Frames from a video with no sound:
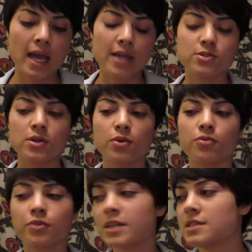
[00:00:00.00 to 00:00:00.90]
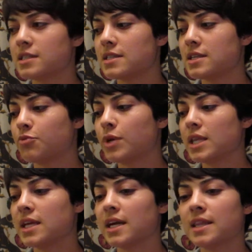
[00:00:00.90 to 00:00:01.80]
And so, for instance, if we
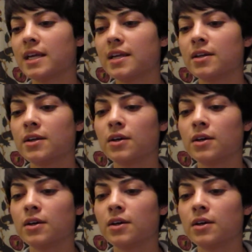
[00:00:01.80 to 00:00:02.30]
think that